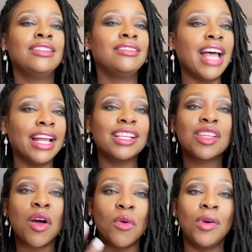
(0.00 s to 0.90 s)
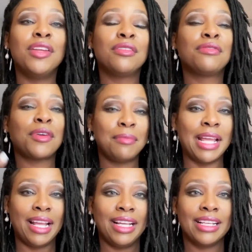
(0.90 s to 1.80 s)
that is a win for
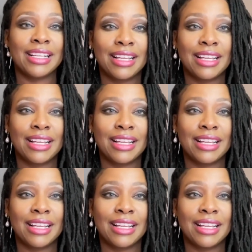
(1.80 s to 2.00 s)
me.